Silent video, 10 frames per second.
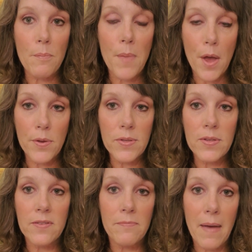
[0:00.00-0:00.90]
most
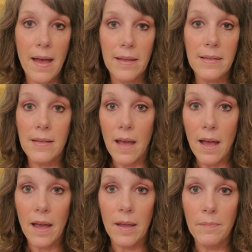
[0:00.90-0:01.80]
of my
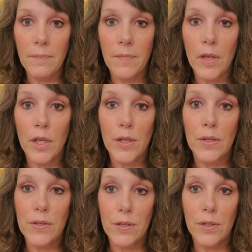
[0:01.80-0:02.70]
time
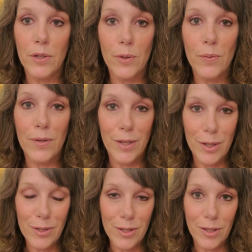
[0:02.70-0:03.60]
to
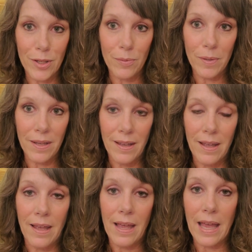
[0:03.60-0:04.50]
YouTube
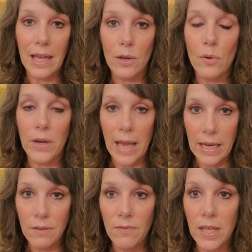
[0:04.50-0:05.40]
and
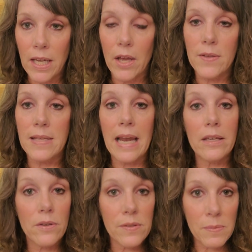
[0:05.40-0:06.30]
creating videos, and I
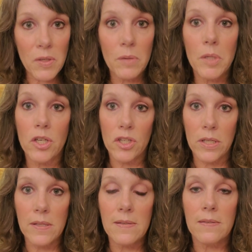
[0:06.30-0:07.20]
do some
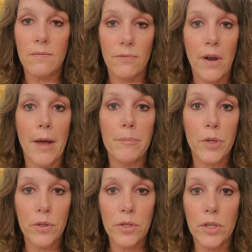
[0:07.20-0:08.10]
commissions from
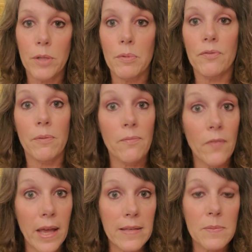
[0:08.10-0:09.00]
YouTube and from
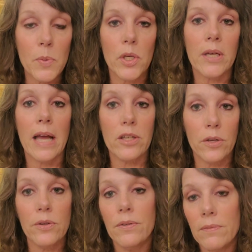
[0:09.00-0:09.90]
Facebook. I
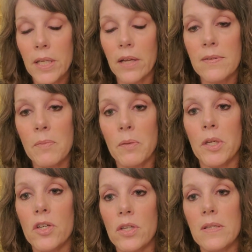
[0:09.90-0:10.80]
do, you know, some
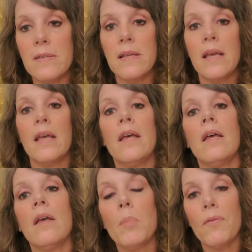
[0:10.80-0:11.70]
commissions,
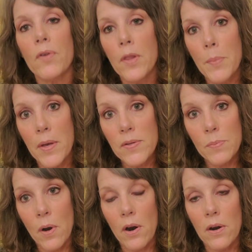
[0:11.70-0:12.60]
but for the
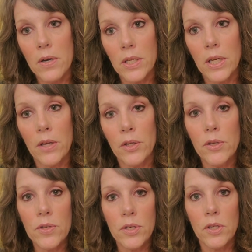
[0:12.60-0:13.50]
most part, you know,
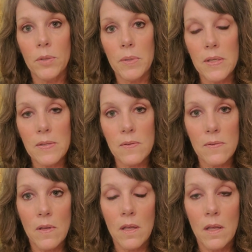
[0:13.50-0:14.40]
YouTube is